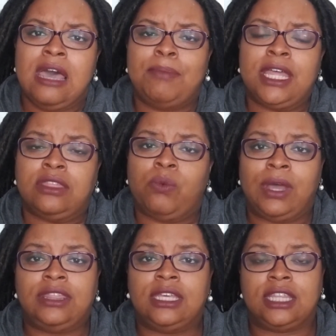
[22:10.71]
But the
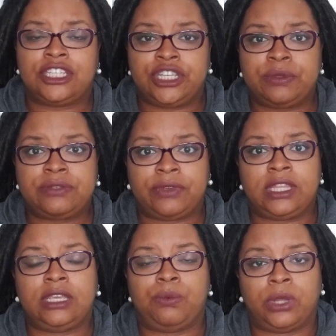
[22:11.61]
one thing that she was
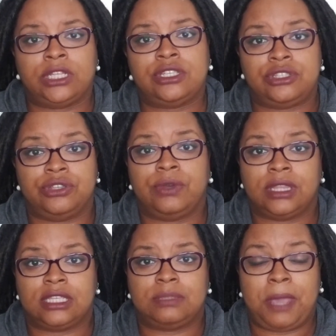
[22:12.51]
really wanting to do in
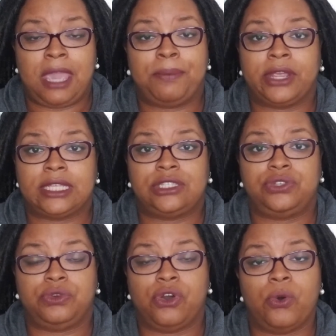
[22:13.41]
this paper is
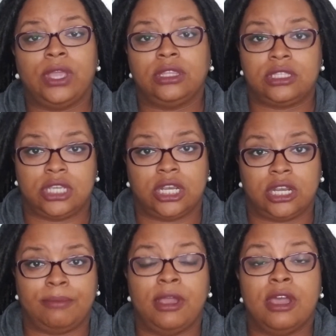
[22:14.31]
to coin the
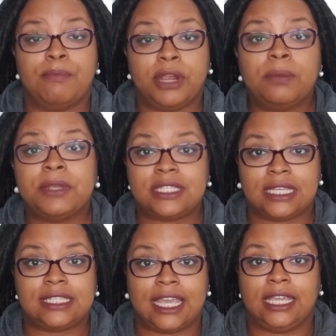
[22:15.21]
term purpose
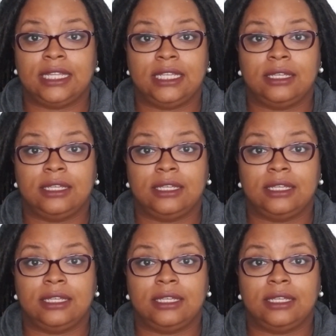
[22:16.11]
anxiety.